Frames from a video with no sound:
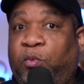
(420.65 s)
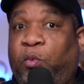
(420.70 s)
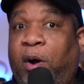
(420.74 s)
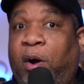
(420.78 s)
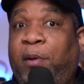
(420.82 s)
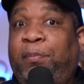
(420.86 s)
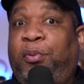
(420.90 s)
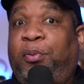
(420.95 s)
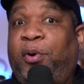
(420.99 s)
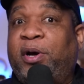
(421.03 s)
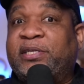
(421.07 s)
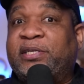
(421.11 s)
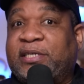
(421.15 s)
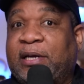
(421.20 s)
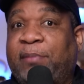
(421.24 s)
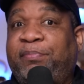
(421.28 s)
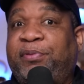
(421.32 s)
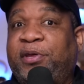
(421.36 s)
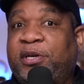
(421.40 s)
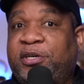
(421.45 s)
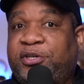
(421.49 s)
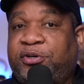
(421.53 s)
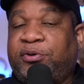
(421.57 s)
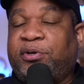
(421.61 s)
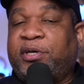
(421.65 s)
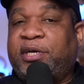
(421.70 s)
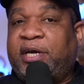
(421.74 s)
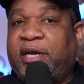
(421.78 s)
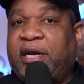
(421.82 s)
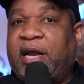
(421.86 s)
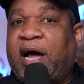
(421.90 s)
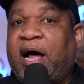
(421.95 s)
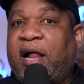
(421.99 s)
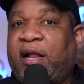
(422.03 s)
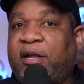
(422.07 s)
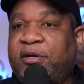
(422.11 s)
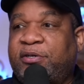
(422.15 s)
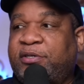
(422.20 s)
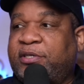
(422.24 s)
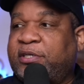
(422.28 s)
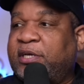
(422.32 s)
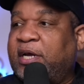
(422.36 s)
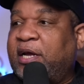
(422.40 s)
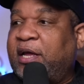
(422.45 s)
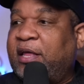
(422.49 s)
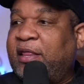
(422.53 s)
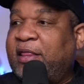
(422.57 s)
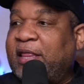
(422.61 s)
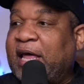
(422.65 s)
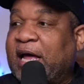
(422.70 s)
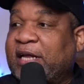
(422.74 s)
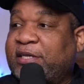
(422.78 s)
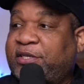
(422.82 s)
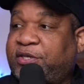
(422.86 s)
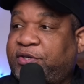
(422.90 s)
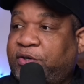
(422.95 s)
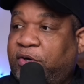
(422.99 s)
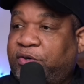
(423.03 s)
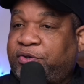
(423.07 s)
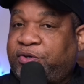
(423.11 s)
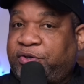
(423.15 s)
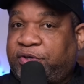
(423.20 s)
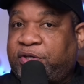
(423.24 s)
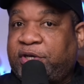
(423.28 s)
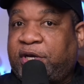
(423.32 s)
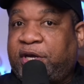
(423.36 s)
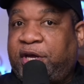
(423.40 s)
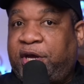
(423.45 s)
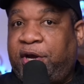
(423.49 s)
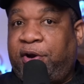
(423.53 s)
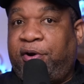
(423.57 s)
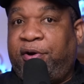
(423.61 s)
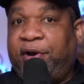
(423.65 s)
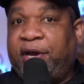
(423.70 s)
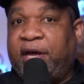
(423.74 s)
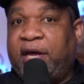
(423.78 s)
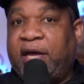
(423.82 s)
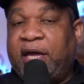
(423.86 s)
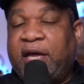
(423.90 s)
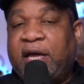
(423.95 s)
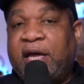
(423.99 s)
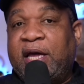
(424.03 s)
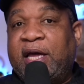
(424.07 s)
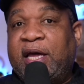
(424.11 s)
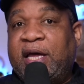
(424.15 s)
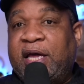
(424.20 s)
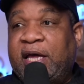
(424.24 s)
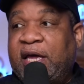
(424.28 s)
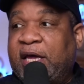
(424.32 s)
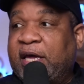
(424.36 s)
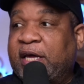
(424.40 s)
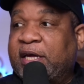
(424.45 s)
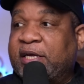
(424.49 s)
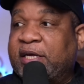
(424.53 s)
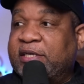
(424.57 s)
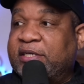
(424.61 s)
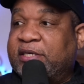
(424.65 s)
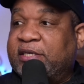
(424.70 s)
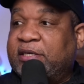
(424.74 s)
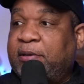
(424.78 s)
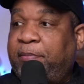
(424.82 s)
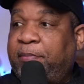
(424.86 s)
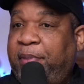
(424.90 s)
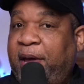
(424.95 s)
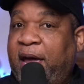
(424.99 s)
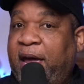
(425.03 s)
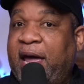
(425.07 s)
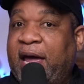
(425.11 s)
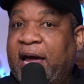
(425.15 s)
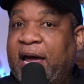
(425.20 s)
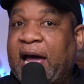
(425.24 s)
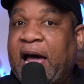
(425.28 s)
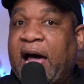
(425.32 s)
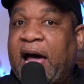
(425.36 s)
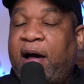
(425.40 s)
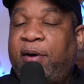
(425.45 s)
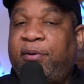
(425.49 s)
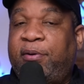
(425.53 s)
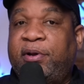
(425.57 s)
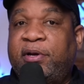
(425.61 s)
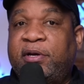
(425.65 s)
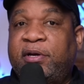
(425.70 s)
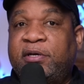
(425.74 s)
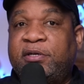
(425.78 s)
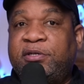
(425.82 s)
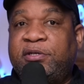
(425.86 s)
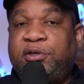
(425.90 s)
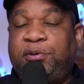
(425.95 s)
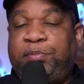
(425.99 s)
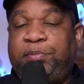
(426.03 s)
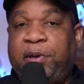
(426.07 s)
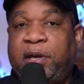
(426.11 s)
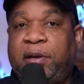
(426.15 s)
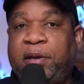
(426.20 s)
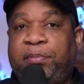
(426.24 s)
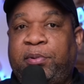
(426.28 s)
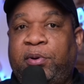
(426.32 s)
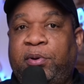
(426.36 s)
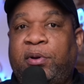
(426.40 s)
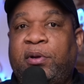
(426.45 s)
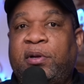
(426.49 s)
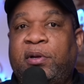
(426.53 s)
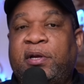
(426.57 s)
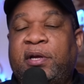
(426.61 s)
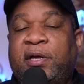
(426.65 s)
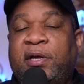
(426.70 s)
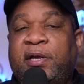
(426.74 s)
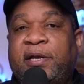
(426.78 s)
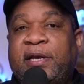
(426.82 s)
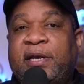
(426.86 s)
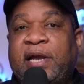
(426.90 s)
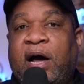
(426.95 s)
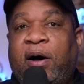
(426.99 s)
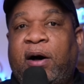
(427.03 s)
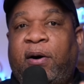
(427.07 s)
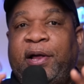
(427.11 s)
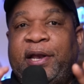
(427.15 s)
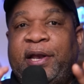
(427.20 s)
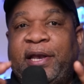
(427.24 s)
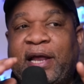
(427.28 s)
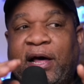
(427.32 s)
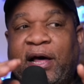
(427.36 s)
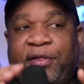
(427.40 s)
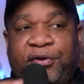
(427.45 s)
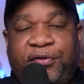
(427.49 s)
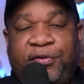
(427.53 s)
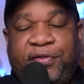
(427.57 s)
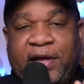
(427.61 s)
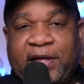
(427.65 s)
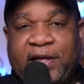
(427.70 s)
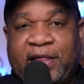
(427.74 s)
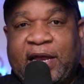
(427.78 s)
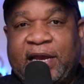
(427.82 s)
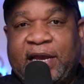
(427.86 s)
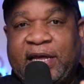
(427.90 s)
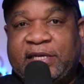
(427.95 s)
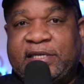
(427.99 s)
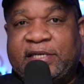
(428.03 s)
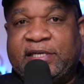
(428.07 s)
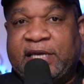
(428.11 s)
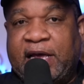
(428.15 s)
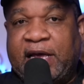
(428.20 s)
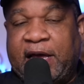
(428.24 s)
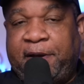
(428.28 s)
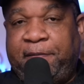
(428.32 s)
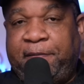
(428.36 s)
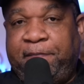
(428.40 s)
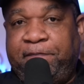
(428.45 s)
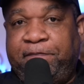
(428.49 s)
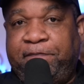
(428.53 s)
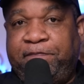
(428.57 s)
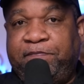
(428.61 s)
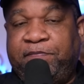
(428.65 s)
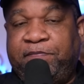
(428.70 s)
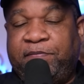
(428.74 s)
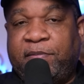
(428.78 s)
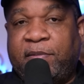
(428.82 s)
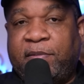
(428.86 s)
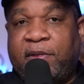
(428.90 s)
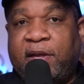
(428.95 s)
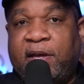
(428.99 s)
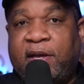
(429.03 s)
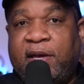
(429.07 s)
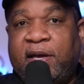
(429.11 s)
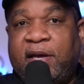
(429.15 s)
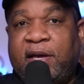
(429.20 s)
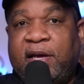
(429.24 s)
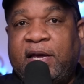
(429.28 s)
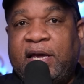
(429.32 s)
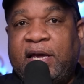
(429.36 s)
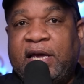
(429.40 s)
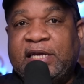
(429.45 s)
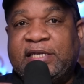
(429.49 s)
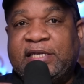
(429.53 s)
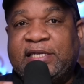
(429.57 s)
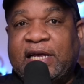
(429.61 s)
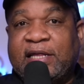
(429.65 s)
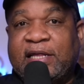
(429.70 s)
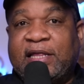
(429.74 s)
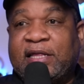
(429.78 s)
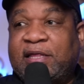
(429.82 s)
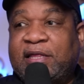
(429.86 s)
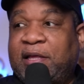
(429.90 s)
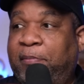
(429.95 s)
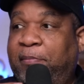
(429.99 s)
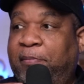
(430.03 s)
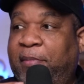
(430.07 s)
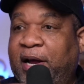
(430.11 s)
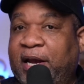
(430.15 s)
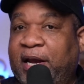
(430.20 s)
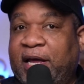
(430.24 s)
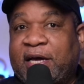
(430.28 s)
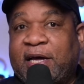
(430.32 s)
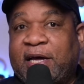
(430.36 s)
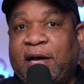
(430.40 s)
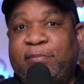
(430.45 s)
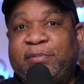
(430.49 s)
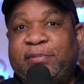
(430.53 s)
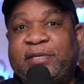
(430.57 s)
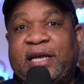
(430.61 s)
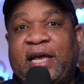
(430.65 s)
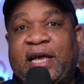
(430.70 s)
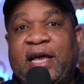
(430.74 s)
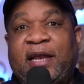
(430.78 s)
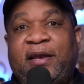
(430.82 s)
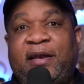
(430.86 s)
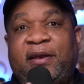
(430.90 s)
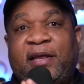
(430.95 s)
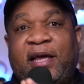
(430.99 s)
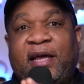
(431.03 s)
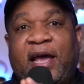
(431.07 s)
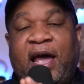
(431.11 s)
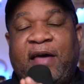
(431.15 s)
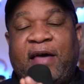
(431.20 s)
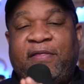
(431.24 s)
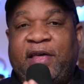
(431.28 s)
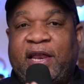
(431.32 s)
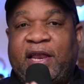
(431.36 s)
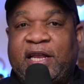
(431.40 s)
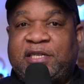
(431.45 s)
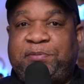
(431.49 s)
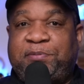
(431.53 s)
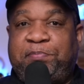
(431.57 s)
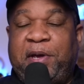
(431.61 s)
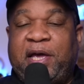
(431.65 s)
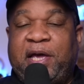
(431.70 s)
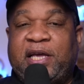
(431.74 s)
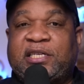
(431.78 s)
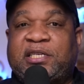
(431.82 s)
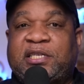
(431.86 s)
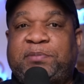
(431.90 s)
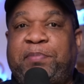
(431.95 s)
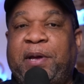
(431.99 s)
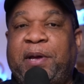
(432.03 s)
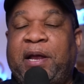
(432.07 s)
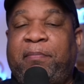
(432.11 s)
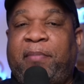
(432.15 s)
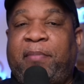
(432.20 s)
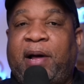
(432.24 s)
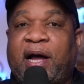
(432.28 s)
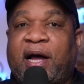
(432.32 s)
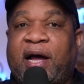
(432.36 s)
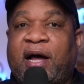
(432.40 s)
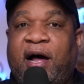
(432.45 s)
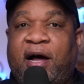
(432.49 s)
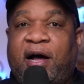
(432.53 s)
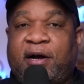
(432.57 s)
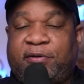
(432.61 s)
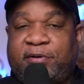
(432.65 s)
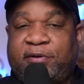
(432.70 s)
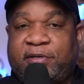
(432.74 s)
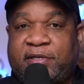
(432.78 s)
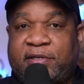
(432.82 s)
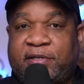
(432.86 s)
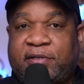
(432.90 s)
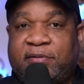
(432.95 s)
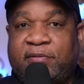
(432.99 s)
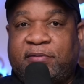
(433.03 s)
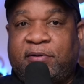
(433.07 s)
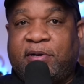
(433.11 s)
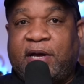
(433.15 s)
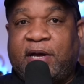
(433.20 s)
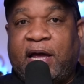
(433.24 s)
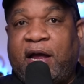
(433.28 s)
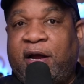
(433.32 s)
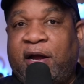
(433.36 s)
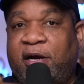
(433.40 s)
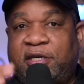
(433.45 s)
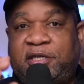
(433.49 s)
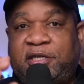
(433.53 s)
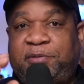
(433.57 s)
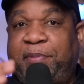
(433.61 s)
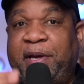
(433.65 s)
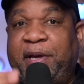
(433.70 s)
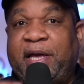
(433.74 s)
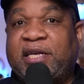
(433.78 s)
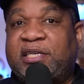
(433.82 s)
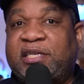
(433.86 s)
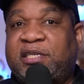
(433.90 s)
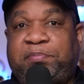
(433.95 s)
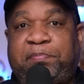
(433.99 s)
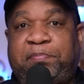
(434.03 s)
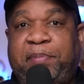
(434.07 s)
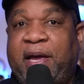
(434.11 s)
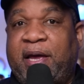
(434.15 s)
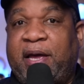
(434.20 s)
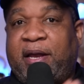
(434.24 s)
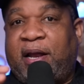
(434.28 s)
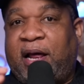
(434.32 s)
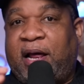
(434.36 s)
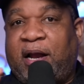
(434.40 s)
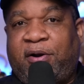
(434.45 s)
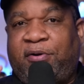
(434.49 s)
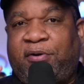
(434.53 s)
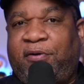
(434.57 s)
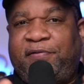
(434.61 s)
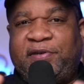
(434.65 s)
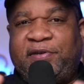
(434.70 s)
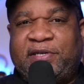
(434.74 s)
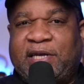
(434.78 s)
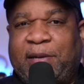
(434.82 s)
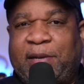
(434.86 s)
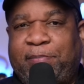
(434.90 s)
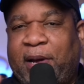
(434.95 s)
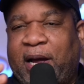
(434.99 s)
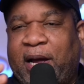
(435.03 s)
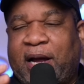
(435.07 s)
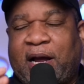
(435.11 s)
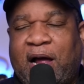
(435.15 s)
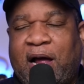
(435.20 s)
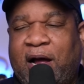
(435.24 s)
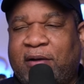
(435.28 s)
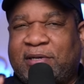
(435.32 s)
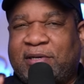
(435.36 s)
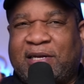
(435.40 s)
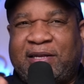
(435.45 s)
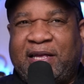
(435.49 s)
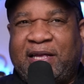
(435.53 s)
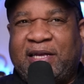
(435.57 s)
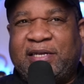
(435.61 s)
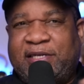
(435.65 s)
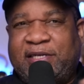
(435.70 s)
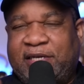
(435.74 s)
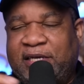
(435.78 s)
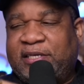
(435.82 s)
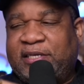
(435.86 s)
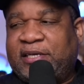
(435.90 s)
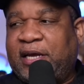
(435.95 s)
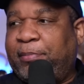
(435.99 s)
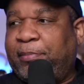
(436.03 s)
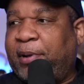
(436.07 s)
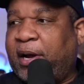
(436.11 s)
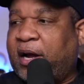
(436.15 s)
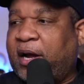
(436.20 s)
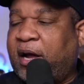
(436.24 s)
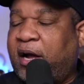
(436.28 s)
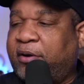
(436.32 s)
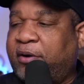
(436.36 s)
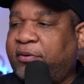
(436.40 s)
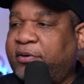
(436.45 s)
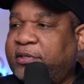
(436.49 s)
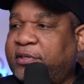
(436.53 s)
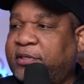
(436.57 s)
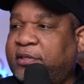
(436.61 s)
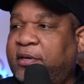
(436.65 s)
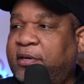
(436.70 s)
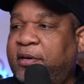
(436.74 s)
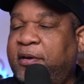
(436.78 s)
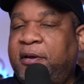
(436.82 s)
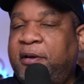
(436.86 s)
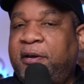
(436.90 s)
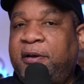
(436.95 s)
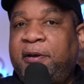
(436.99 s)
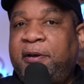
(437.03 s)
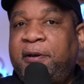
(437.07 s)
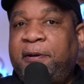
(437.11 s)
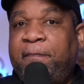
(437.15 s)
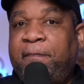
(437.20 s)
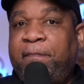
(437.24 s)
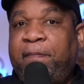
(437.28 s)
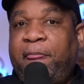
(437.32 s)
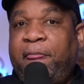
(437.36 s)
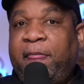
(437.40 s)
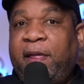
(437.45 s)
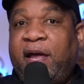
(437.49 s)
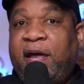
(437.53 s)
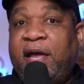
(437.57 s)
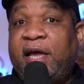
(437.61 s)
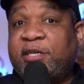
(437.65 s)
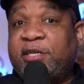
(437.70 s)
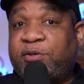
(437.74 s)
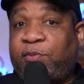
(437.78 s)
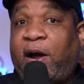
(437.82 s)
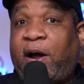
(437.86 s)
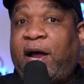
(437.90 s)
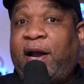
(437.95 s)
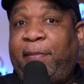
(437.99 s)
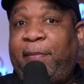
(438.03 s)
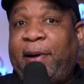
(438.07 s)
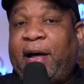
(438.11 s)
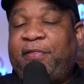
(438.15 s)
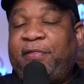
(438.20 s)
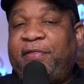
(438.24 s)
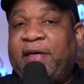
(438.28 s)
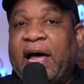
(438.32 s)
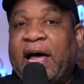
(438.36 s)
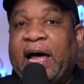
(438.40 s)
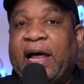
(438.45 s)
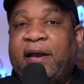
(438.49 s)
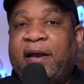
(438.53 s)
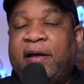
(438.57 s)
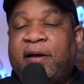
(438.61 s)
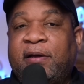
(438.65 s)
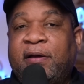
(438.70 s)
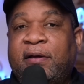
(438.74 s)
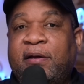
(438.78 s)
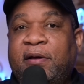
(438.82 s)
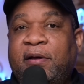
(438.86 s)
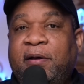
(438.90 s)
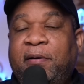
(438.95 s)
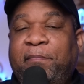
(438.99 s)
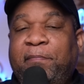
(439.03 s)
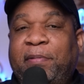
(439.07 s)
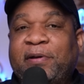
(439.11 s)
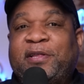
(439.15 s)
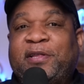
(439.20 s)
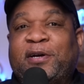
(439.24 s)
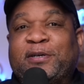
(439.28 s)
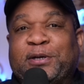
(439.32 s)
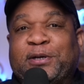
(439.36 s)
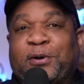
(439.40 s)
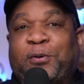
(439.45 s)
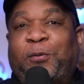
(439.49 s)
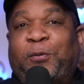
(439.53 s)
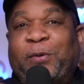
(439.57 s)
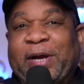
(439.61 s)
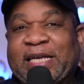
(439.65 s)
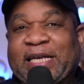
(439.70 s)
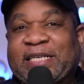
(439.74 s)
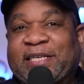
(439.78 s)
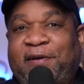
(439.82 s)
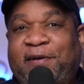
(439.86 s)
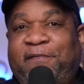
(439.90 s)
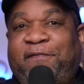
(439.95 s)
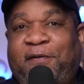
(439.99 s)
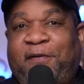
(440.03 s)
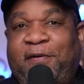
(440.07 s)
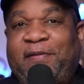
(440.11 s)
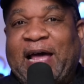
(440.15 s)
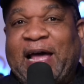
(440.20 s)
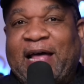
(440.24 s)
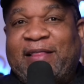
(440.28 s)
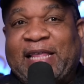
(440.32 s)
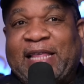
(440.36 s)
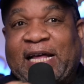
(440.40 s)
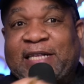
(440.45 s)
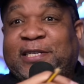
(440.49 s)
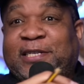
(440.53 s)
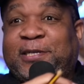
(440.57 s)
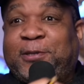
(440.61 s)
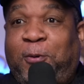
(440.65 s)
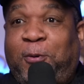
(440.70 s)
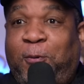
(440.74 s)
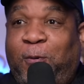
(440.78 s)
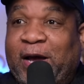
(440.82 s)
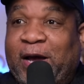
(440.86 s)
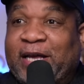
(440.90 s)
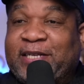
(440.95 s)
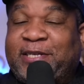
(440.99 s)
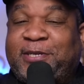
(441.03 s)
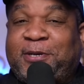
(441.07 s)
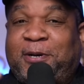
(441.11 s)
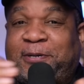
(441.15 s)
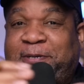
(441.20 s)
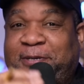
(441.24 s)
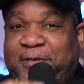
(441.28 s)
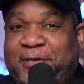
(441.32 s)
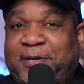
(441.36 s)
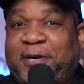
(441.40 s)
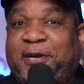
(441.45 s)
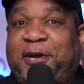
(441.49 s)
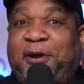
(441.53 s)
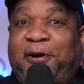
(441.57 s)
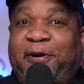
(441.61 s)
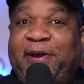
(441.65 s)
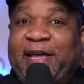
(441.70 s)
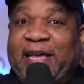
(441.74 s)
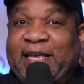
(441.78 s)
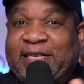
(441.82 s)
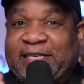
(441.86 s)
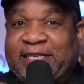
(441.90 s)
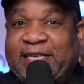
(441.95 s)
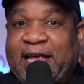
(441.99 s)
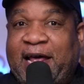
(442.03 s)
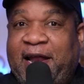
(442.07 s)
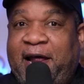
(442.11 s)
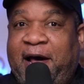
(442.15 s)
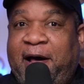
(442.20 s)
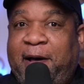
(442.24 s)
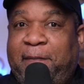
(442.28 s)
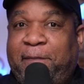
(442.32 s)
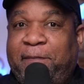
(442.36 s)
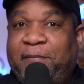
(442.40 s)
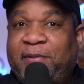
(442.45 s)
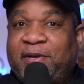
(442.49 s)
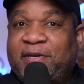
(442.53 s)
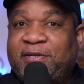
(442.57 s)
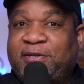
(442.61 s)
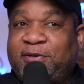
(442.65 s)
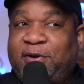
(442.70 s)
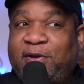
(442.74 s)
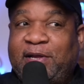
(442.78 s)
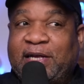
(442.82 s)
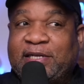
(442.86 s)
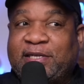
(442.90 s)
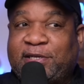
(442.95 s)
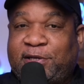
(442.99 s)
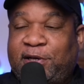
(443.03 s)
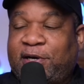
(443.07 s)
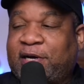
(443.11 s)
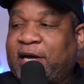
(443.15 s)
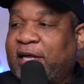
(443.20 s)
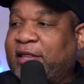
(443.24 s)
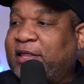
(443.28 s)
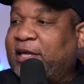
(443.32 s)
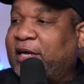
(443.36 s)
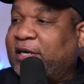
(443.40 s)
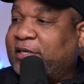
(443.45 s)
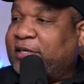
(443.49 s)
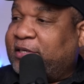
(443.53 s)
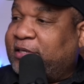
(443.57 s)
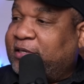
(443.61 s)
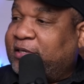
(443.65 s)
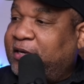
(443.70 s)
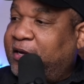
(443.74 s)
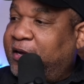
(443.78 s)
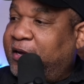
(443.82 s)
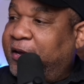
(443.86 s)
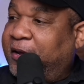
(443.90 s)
1 point something trillion dollars that Social Security is paying out to people. Now, another thing that he said, he said that the money comes in and then it's being spent by Congress, okay? Or it's being spent. I don't know if he said by Congress. I think he did say by Congress. He's right about that. But there's a reason for that. That's the way Social Security is set up. So let's look at this.